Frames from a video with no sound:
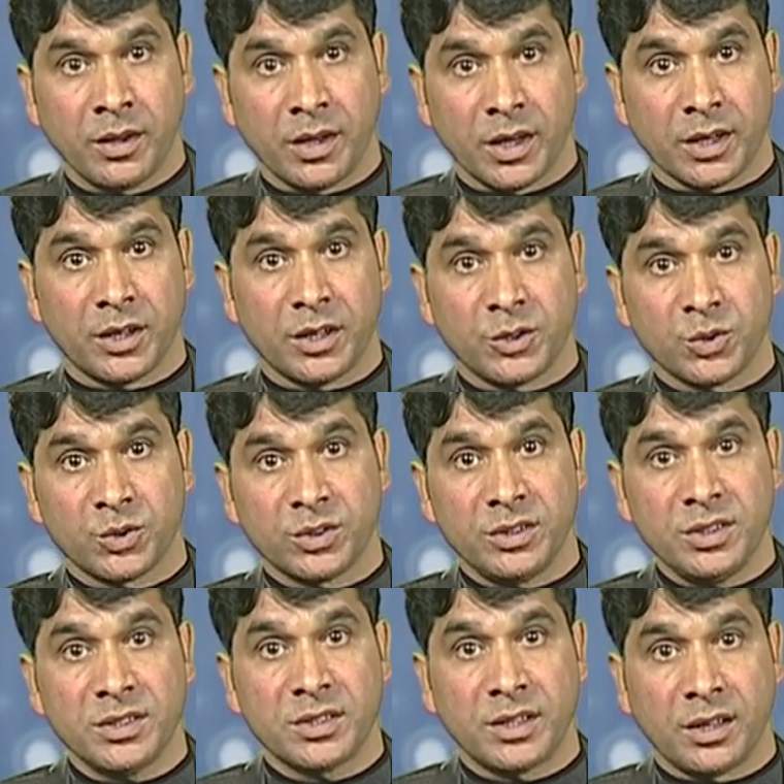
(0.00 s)
According to
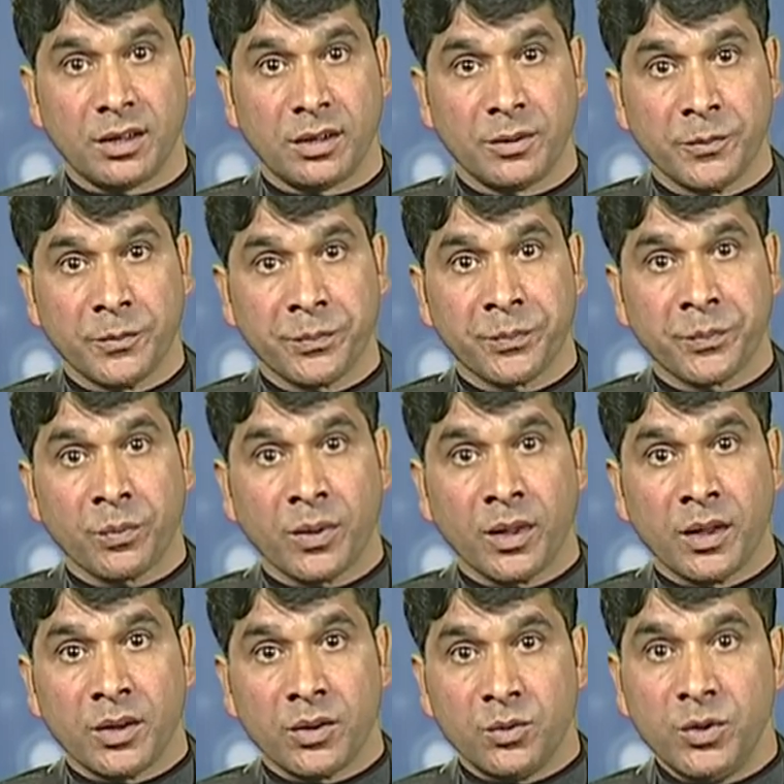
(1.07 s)
this law,
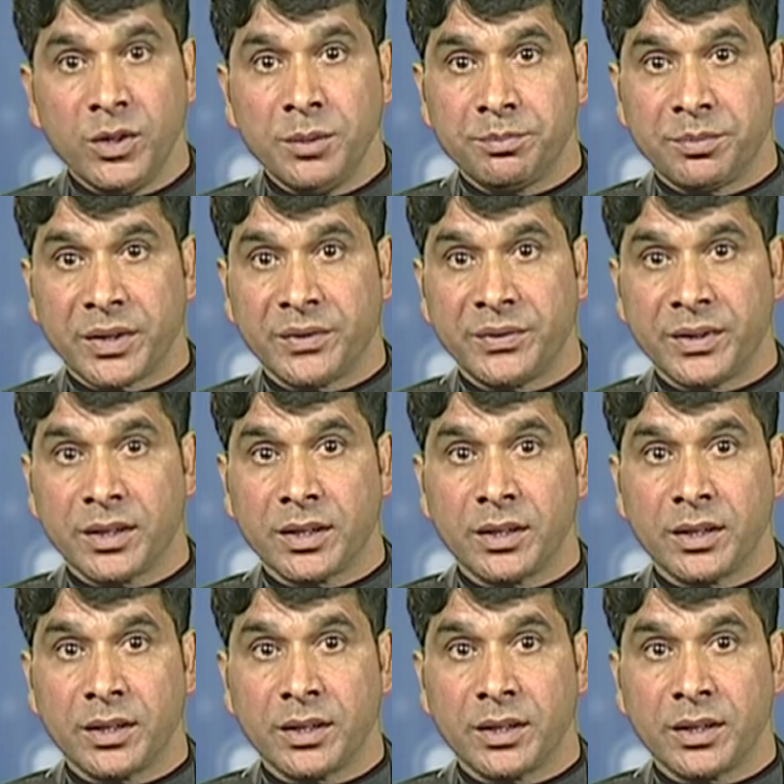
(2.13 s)
we prefer